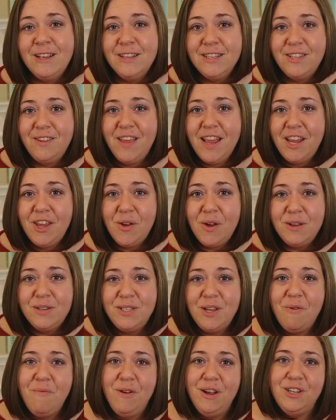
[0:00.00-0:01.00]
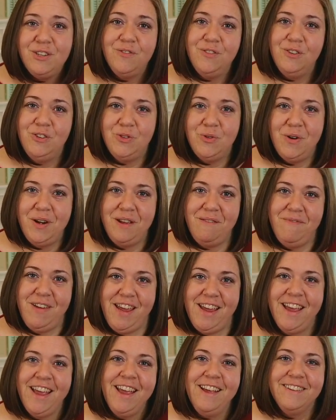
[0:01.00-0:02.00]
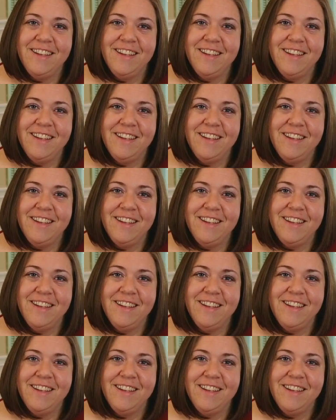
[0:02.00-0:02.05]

So thank you all so much for joining me,